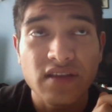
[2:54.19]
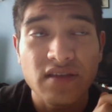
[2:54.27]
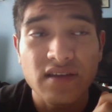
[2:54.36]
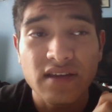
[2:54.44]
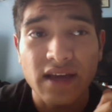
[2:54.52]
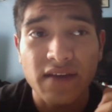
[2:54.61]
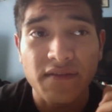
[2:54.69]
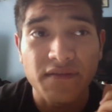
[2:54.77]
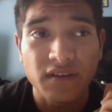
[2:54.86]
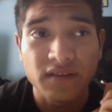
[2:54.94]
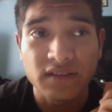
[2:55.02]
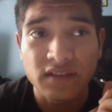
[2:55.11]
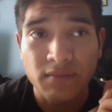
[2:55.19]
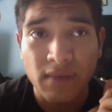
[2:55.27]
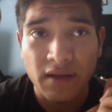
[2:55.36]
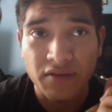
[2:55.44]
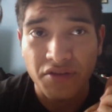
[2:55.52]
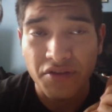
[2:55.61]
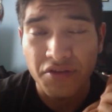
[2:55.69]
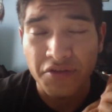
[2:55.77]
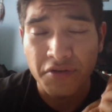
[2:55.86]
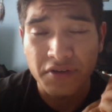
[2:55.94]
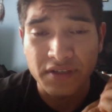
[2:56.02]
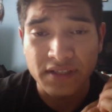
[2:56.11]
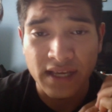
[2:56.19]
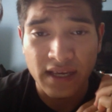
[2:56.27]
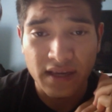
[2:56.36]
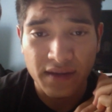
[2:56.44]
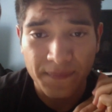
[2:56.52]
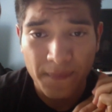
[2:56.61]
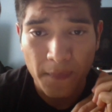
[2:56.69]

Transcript: think I felt it about the 3rd day